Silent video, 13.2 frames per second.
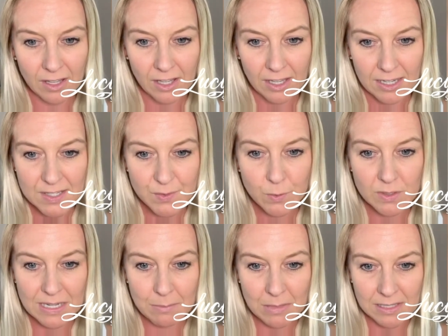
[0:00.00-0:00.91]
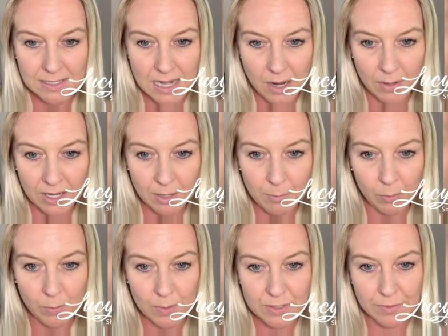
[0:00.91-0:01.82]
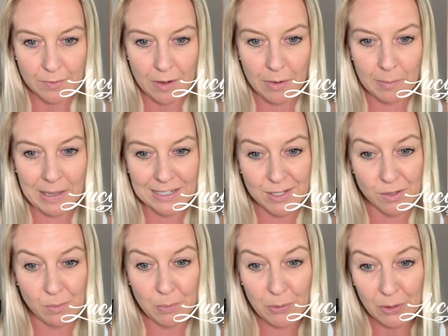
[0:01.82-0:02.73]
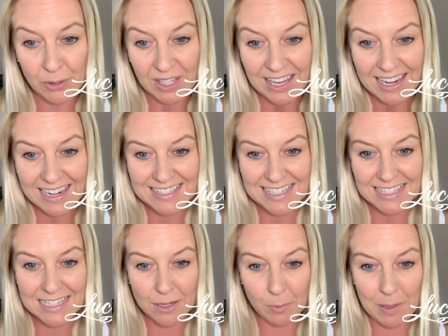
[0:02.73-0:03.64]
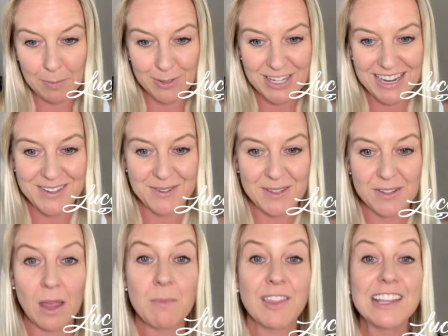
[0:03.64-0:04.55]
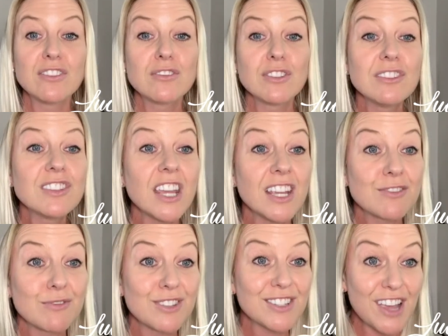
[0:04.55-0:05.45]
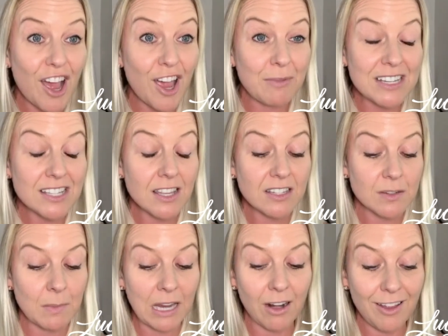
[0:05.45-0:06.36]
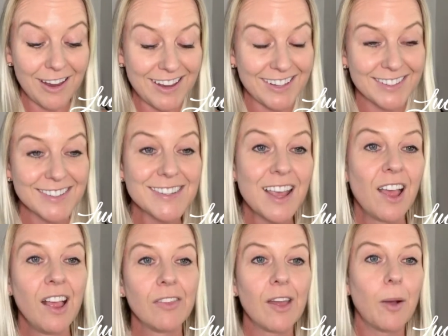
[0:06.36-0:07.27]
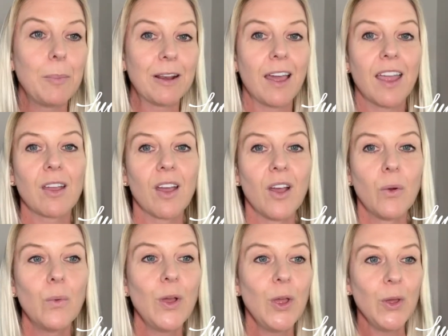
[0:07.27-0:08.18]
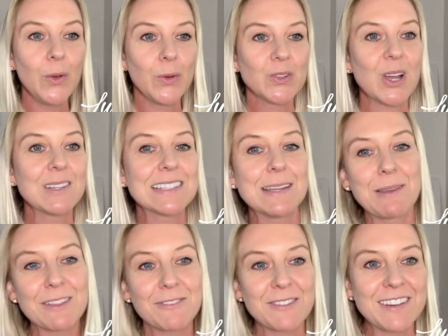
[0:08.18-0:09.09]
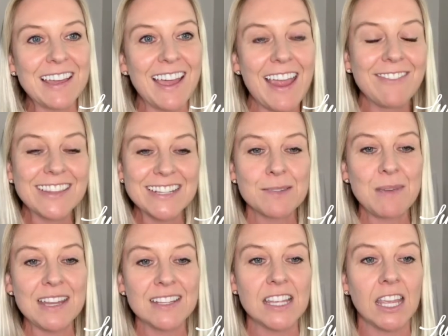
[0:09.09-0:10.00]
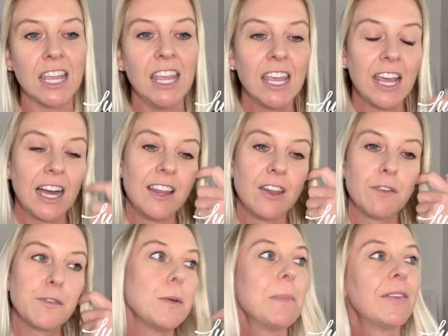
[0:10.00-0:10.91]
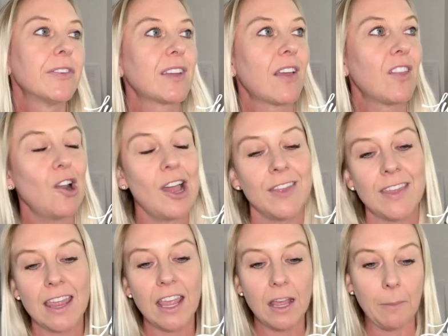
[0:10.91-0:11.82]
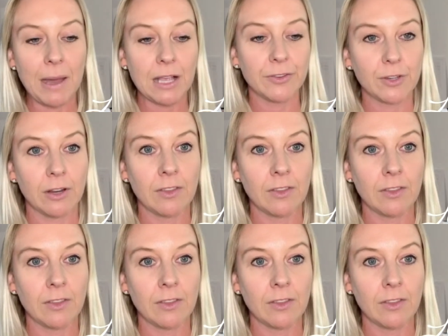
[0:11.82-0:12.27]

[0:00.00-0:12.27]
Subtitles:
He's 14 months now and I'm always referring back to your book as these little people change all the time. They do change all the time. I say that to my clients. They'll be like, whoa, child sleeping through the night. Everything's amazing. And then a few months down the line, they hit a milestone.